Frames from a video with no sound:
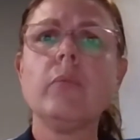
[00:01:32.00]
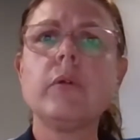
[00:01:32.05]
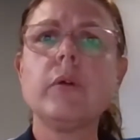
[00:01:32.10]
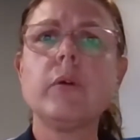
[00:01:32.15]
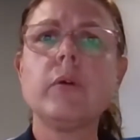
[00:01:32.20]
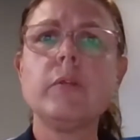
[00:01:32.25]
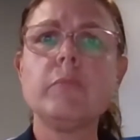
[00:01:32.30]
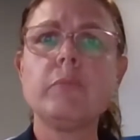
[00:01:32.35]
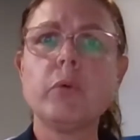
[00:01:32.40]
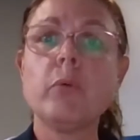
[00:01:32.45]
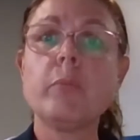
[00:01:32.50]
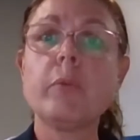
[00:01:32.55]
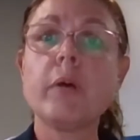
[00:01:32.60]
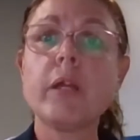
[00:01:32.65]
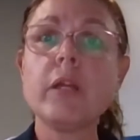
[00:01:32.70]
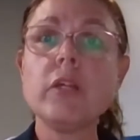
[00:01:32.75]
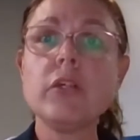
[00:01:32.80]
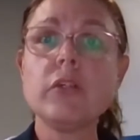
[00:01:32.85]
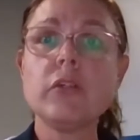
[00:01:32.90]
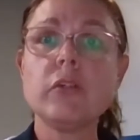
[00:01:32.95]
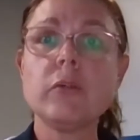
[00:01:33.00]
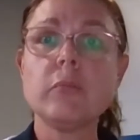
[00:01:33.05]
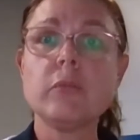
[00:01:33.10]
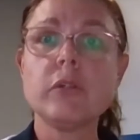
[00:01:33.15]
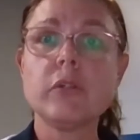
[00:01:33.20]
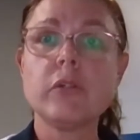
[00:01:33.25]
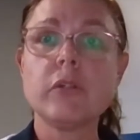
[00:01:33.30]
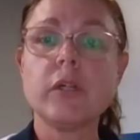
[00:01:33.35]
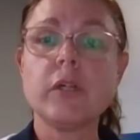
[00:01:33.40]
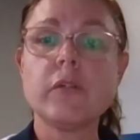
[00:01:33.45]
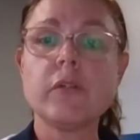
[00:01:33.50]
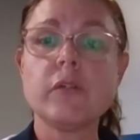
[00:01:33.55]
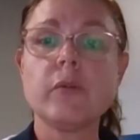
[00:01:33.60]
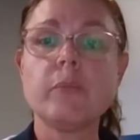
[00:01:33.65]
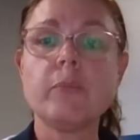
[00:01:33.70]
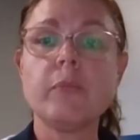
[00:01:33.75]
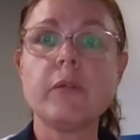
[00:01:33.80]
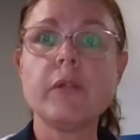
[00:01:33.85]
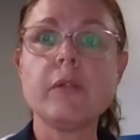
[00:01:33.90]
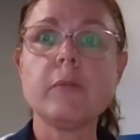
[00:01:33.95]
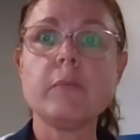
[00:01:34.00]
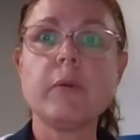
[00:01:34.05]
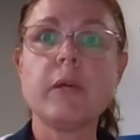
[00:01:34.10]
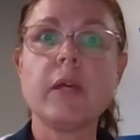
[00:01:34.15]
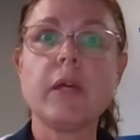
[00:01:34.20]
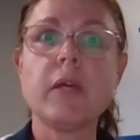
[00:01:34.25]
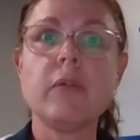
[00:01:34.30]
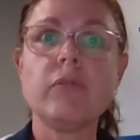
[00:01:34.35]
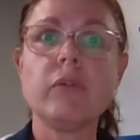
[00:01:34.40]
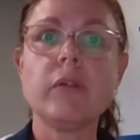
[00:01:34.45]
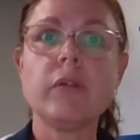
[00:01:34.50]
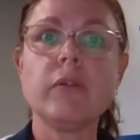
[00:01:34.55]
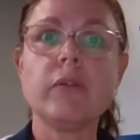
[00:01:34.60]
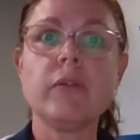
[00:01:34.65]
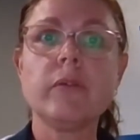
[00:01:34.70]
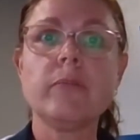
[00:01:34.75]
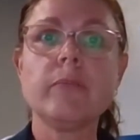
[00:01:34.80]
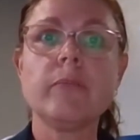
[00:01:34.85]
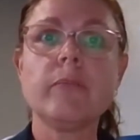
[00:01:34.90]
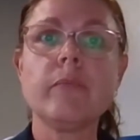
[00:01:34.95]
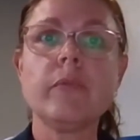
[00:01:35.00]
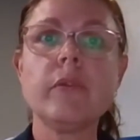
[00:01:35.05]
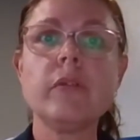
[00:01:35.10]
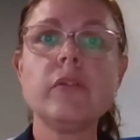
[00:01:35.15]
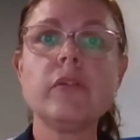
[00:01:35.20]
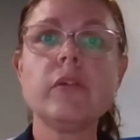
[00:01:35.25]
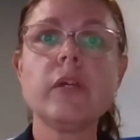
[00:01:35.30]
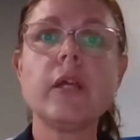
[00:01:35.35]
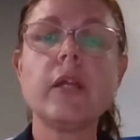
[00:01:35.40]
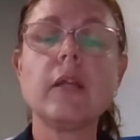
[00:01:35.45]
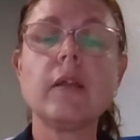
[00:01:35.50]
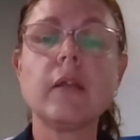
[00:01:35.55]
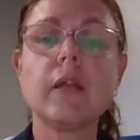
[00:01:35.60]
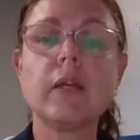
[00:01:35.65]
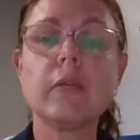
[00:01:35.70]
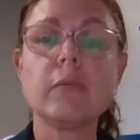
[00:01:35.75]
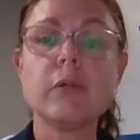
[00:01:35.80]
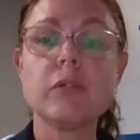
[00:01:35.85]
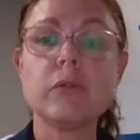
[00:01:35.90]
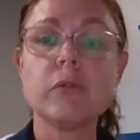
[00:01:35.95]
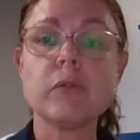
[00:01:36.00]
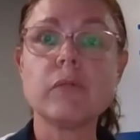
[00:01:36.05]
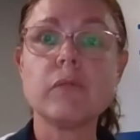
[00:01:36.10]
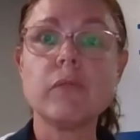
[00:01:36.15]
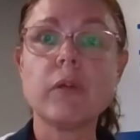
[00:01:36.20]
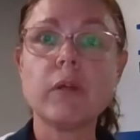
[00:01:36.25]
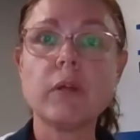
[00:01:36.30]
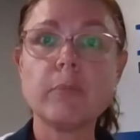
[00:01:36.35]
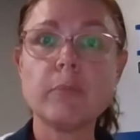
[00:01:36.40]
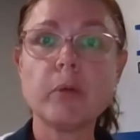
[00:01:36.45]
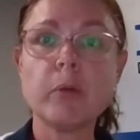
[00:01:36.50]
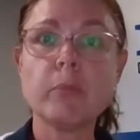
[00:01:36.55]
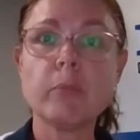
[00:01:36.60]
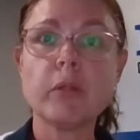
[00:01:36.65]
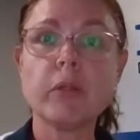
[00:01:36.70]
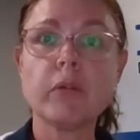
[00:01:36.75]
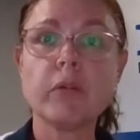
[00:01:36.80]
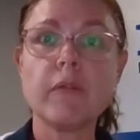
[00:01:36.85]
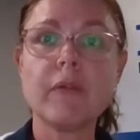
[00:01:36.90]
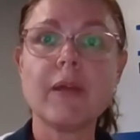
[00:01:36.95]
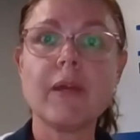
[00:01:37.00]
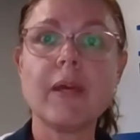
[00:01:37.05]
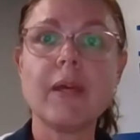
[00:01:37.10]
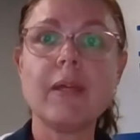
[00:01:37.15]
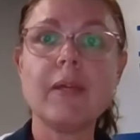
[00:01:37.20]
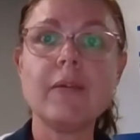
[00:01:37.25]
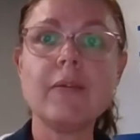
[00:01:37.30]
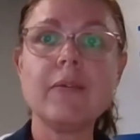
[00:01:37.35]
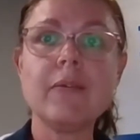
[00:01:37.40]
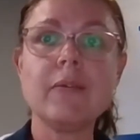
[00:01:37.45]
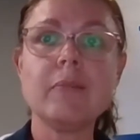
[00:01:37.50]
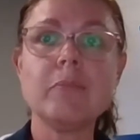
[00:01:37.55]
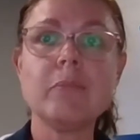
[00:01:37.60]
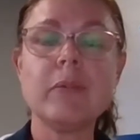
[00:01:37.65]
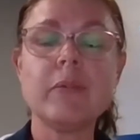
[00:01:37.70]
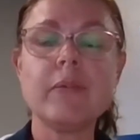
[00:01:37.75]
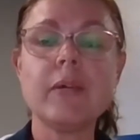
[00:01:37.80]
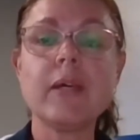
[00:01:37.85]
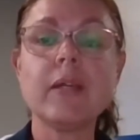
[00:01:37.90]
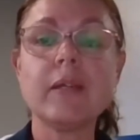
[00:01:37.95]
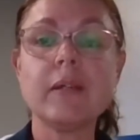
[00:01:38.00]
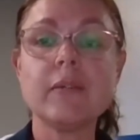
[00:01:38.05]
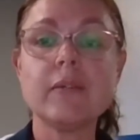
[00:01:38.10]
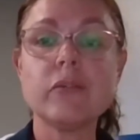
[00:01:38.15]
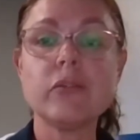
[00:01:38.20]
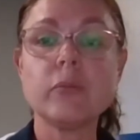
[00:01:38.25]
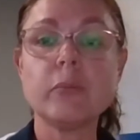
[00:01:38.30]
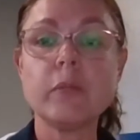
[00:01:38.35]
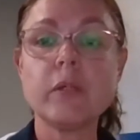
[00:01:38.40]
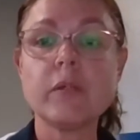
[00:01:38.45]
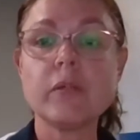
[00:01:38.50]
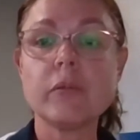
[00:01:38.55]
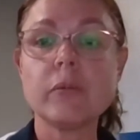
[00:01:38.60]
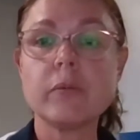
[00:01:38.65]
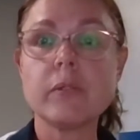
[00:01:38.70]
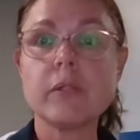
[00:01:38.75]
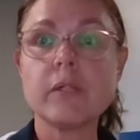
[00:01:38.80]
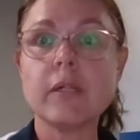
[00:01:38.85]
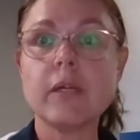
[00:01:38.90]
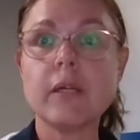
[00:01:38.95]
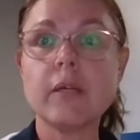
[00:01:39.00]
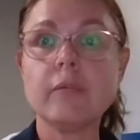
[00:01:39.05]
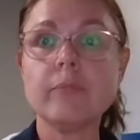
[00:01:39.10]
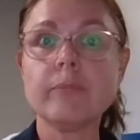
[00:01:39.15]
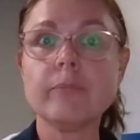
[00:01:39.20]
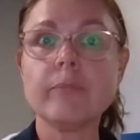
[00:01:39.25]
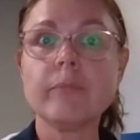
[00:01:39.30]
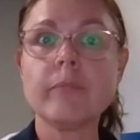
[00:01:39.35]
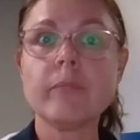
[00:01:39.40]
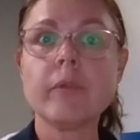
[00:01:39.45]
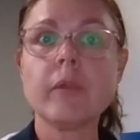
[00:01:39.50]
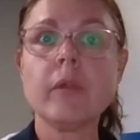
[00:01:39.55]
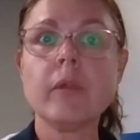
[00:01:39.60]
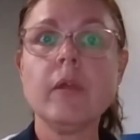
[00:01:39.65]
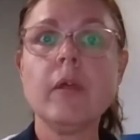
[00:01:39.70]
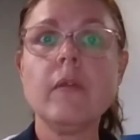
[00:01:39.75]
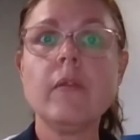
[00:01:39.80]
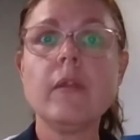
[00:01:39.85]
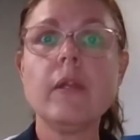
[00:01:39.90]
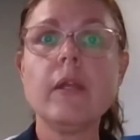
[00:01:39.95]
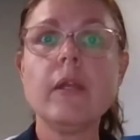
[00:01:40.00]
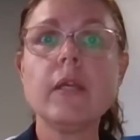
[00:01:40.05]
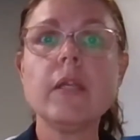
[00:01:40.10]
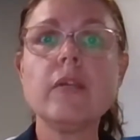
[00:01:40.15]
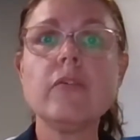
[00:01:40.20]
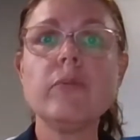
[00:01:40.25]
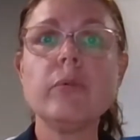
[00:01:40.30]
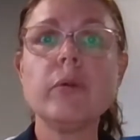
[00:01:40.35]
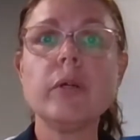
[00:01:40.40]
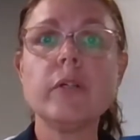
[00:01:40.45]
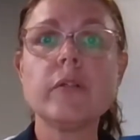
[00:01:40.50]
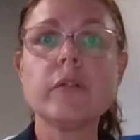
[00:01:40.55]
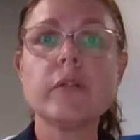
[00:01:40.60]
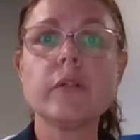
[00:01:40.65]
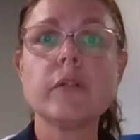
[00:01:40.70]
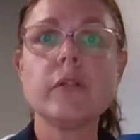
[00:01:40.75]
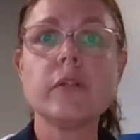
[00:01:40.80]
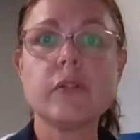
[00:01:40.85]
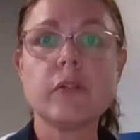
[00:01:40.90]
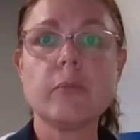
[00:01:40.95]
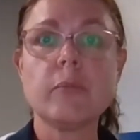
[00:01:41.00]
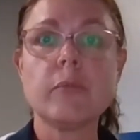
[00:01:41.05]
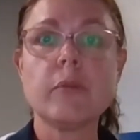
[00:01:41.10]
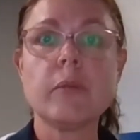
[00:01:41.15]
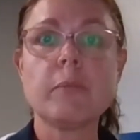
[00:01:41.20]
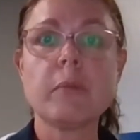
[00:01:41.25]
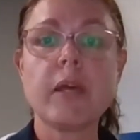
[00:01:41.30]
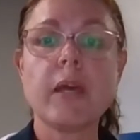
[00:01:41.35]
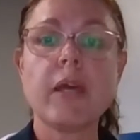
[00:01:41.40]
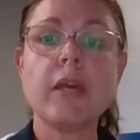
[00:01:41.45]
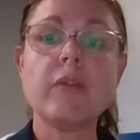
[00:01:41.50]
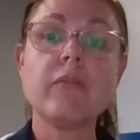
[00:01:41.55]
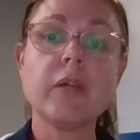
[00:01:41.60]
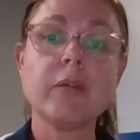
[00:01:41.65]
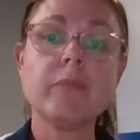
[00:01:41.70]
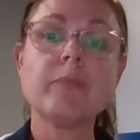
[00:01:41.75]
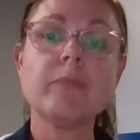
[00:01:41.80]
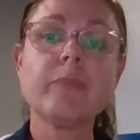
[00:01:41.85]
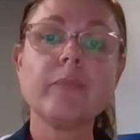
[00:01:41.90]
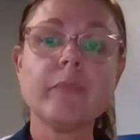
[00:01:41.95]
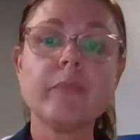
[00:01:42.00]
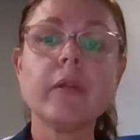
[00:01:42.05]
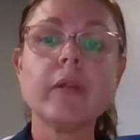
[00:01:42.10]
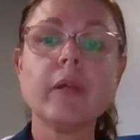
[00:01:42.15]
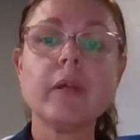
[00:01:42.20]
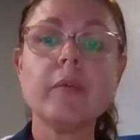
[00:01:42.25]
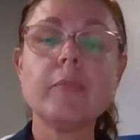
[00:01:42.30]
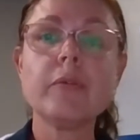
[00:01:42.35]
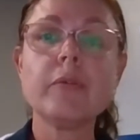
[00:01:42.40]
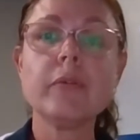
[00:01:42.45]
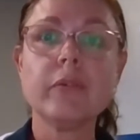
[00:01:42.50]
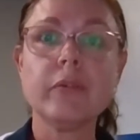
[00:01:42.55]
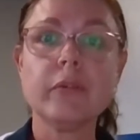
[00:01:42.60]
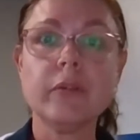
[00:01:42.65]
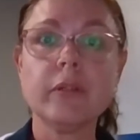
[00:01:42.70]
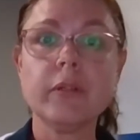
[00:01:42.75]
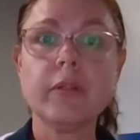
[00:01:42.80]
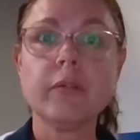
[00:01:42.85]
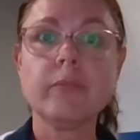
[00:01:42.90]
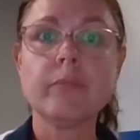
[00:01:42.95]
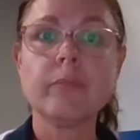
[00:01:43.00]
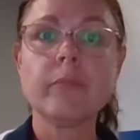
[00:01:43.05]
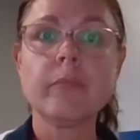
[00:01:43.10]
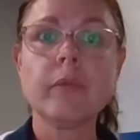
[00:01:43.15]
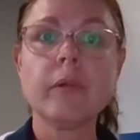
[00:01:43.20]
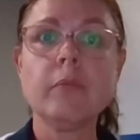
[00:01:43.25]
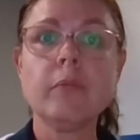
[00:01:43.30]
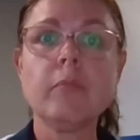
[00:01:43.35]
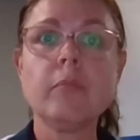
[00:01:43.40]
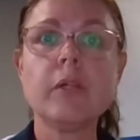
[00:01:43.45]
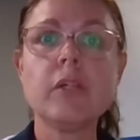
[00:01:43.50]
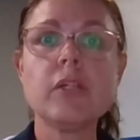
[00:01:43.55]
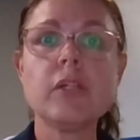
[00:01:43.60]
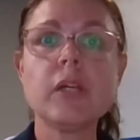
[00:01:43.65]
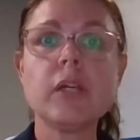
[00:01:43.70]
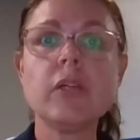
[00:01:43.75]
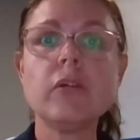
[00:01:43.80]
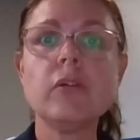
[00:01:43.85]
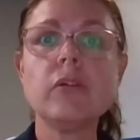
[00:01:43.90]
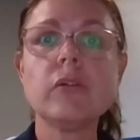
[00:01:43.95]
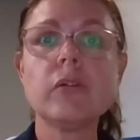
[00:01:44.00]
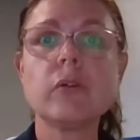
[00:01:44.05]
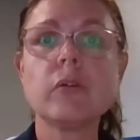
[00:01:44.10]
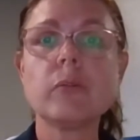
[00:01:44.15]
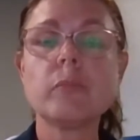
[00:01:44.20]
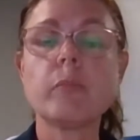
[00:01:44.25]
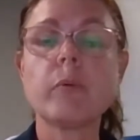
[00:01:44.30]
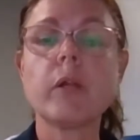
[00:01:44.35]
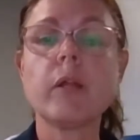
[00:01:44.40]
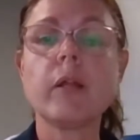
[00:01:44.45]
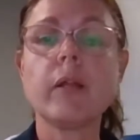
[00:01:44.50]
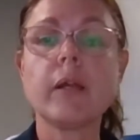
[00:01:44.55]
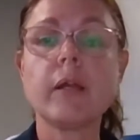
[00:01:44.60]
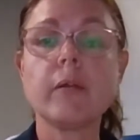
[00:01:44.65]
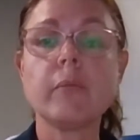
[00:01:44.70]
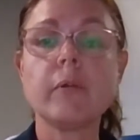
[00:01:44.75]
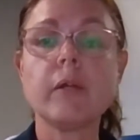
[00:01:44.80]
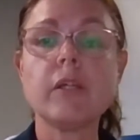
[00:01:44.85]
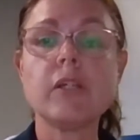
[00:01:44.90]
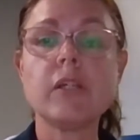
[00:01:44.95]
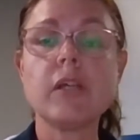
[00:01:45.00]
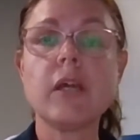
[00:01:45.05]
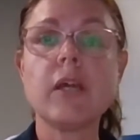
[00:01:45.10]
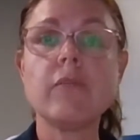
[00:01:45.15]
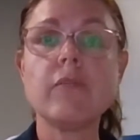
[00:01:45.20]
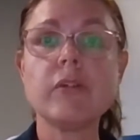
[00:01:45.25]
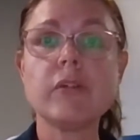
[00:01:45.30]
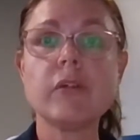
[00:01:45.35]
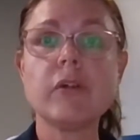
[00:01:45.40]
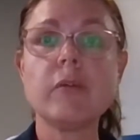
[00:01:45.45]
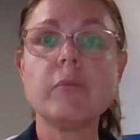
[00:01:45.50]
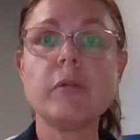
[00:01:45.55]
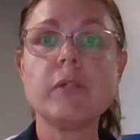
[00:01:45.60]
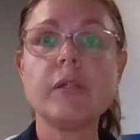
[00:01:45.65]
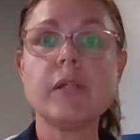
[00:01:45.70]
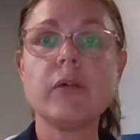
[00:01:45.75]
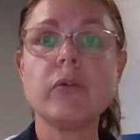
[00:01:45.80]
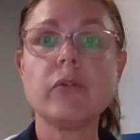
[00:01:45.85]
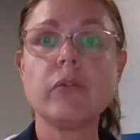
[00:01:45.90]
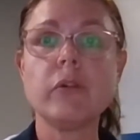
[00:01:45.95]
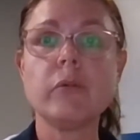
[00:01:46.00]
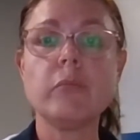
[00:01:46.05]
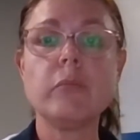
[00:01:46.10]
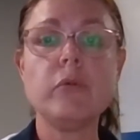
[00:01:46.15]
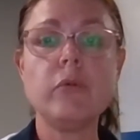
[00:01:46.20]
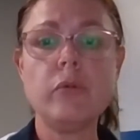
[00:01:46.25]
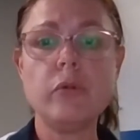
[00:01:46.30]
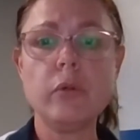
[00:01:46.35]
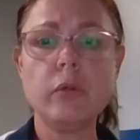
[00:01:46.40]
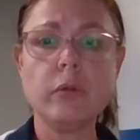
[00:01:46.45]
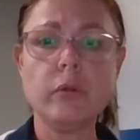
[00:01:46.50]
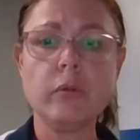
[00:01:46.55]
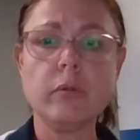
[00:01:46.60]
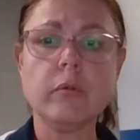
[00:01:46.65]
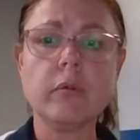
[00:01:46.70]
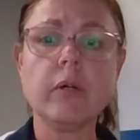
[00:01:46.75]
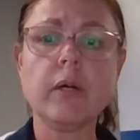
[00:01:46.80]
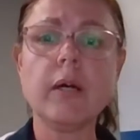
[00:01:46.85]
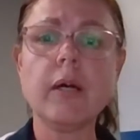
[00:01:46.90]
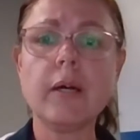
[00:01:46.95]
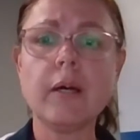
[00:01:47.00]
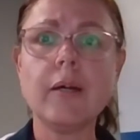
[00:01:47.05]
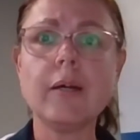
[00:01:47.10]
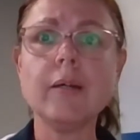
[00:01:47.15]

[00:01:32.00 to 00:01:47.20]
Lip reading: or punish them to try and stop these behaviours. This training language was very popular in the 80s, sadly still being taught today. The negative words can stop the behaviour, absolutely. But check your dog's body language every time you tell them no or uh-uh.